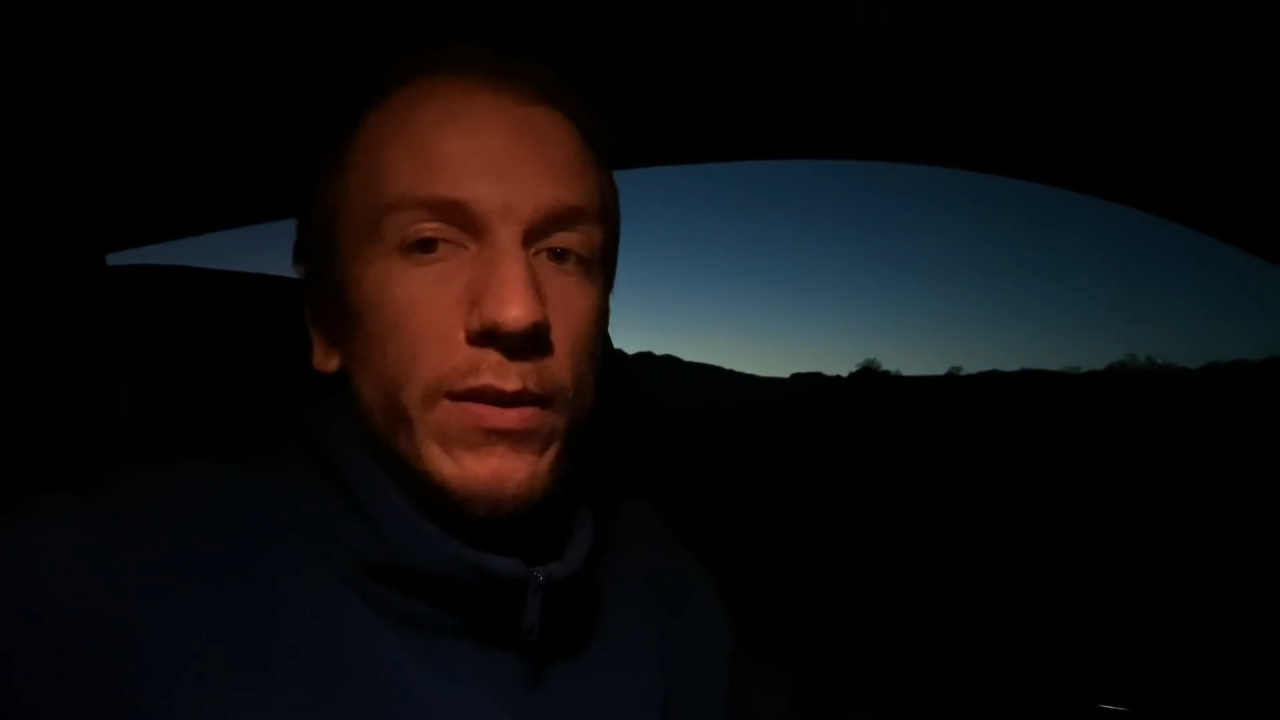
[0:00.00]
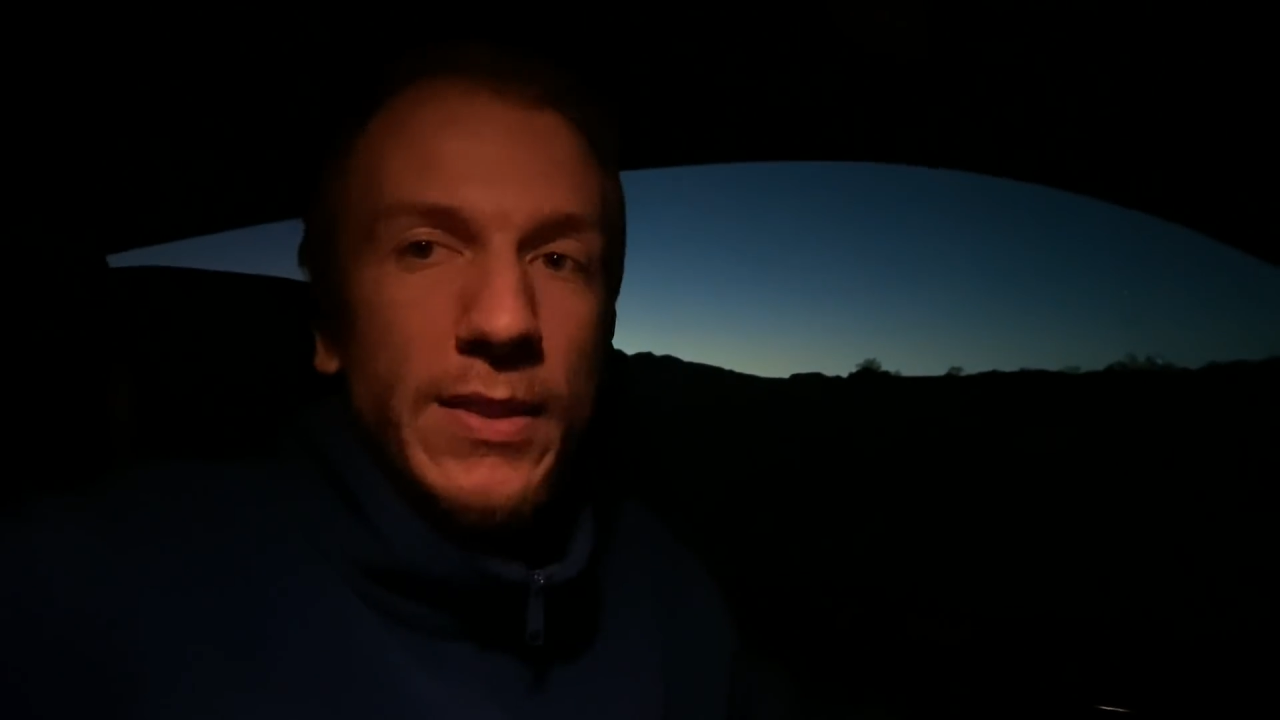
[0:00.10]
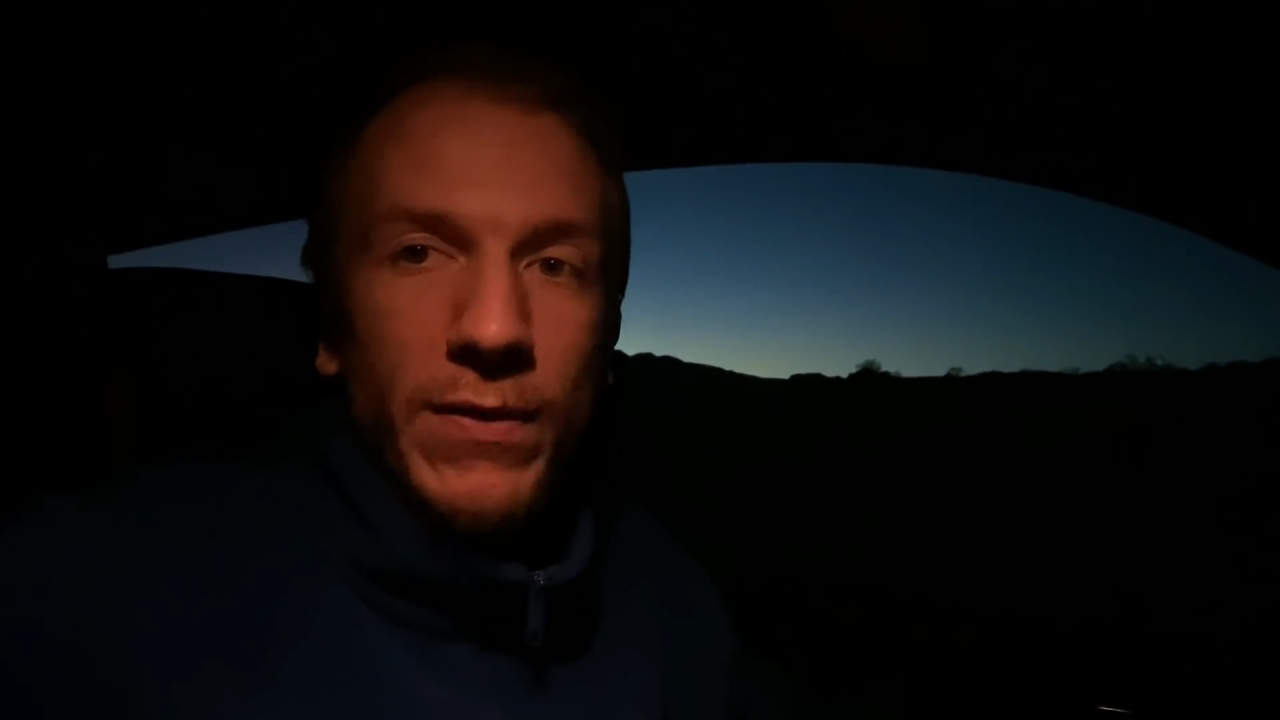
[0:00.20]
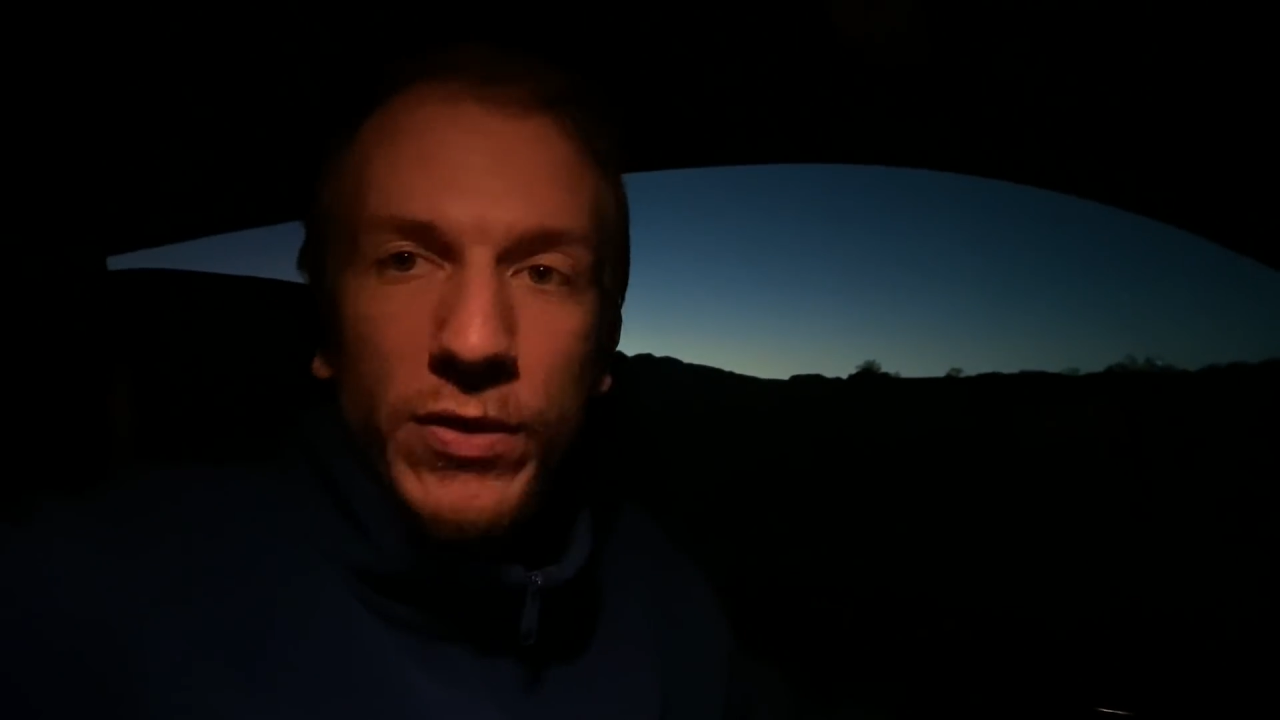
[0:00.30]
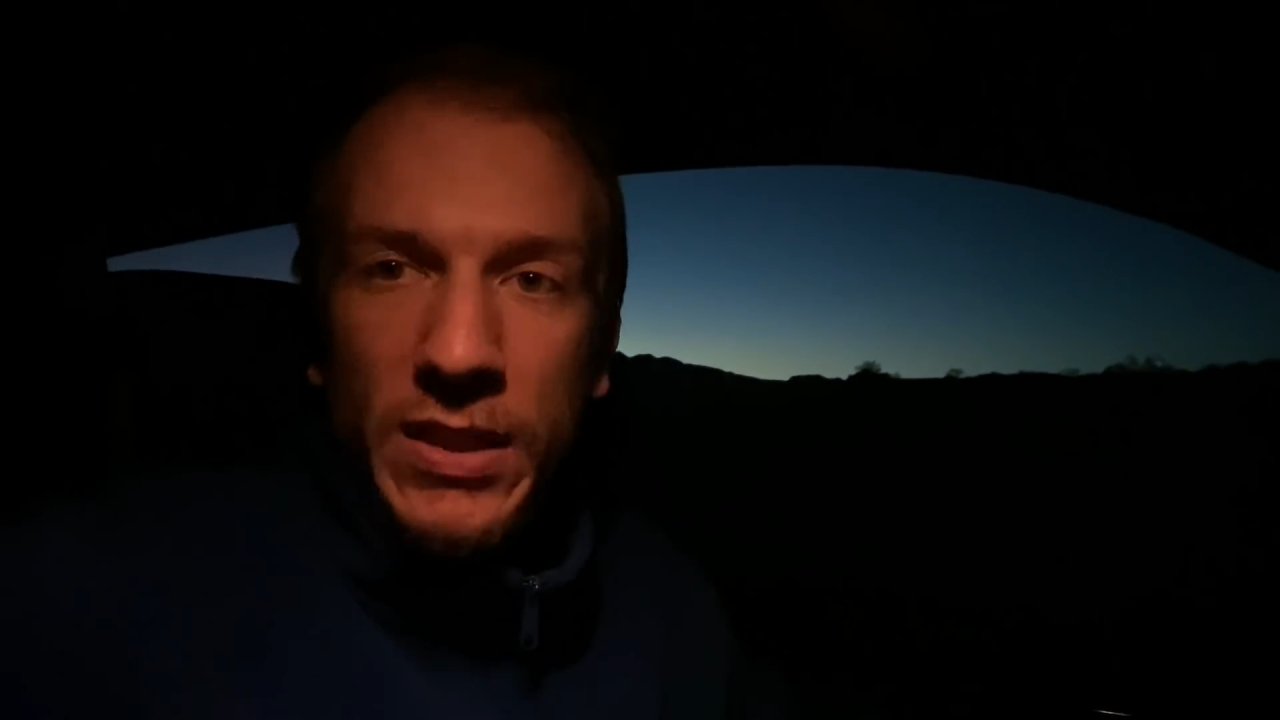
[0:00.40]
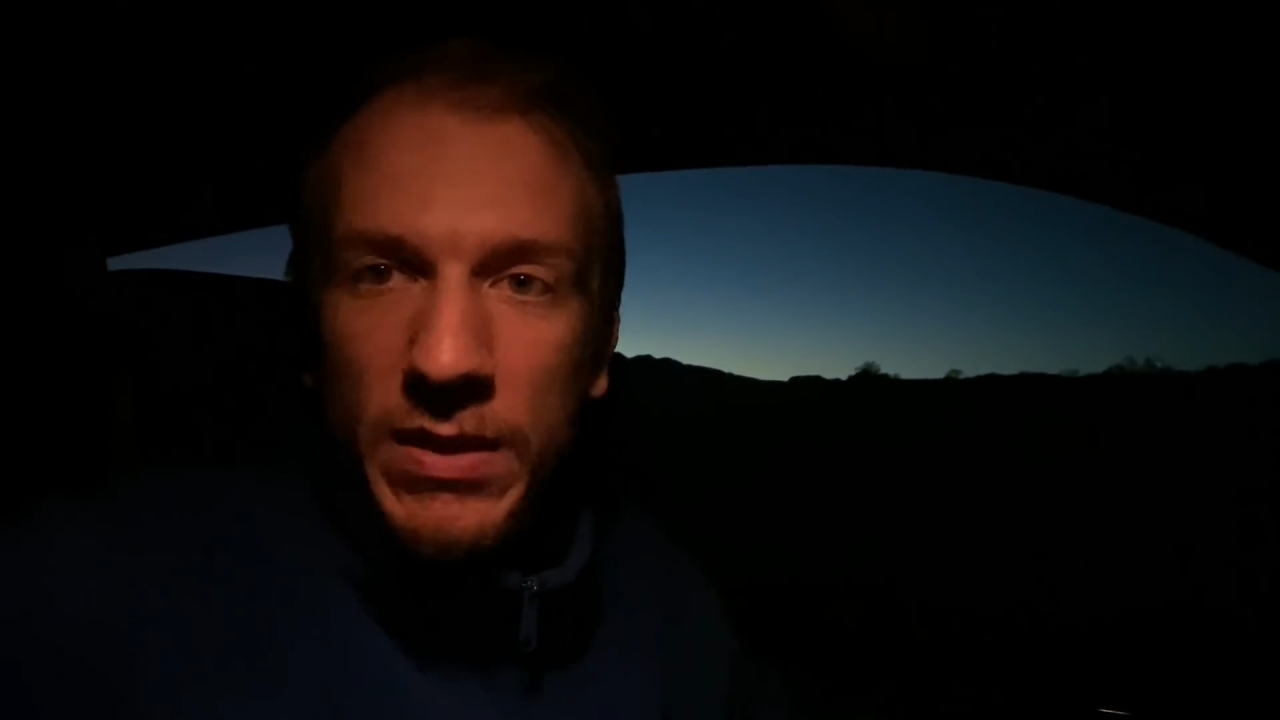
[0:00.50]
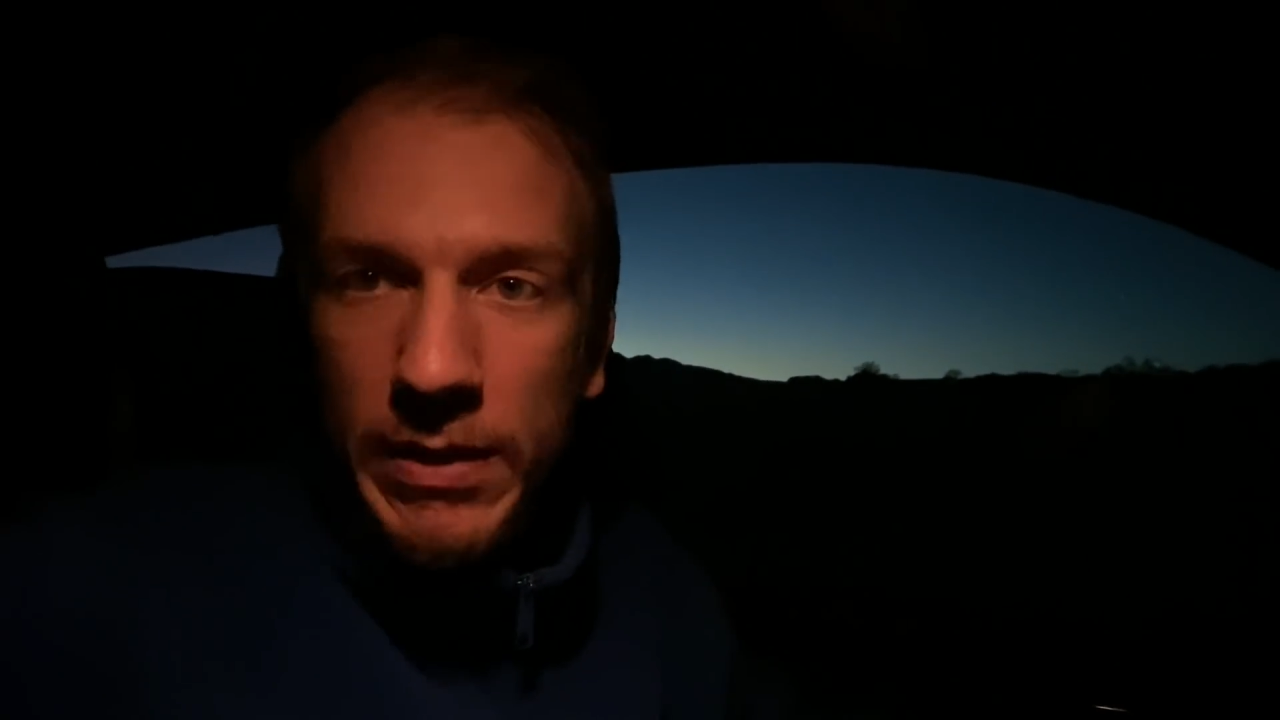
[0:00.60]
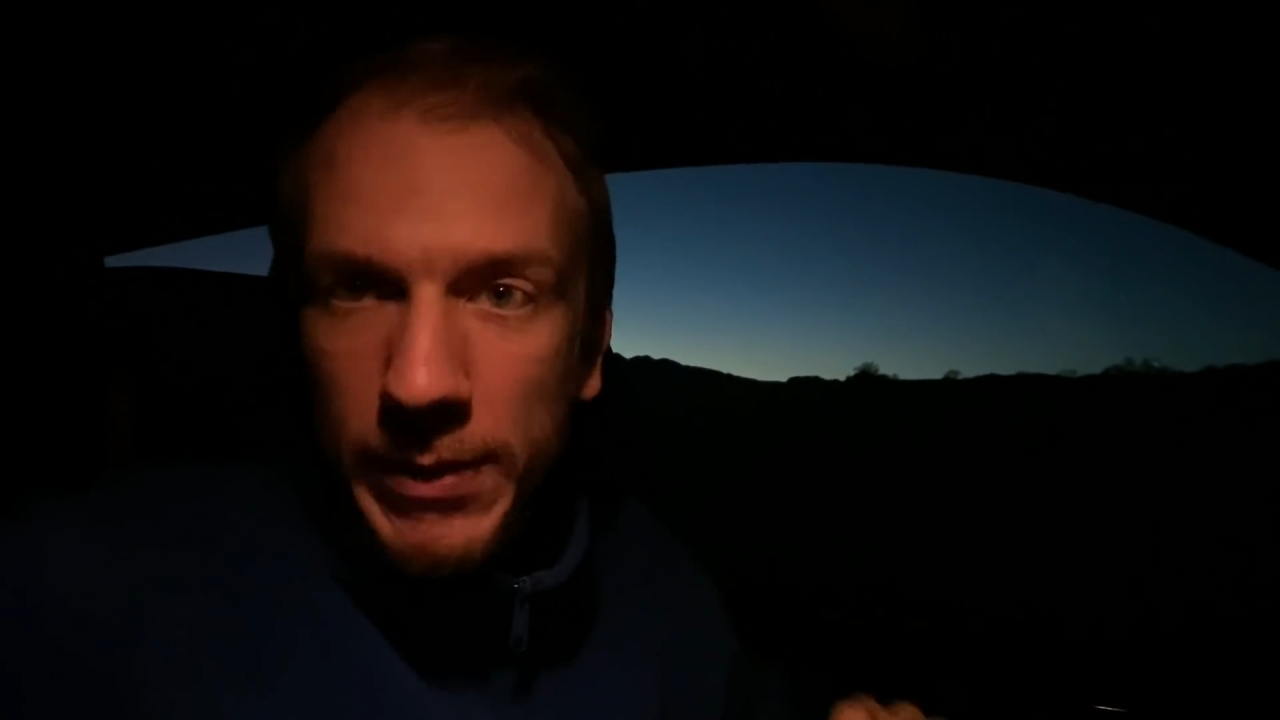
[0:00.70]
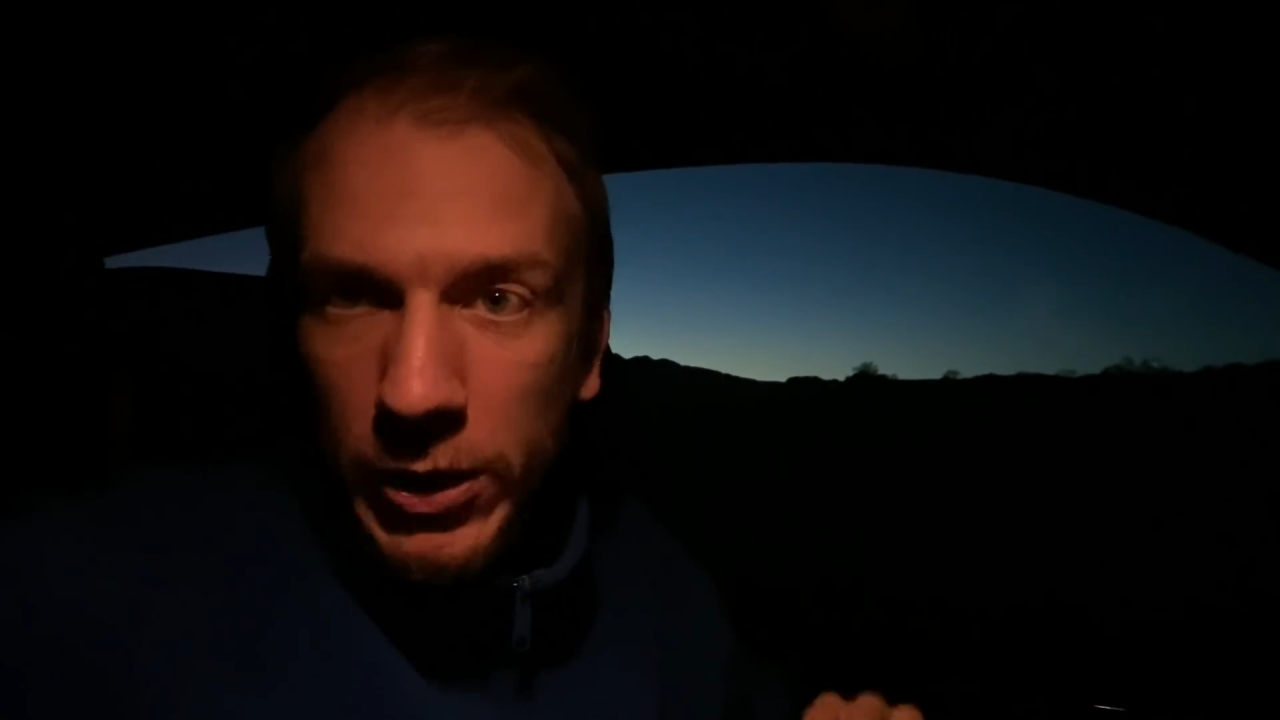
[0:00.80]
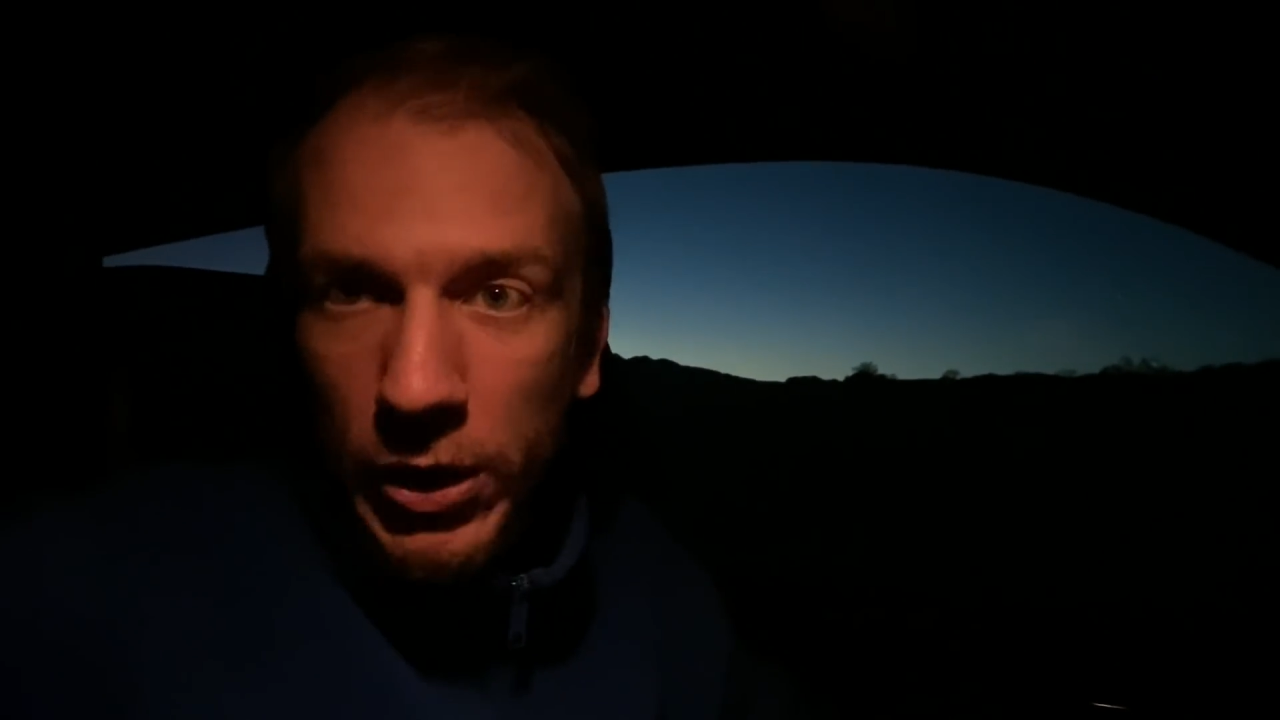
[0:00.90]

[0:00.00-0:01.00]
70mm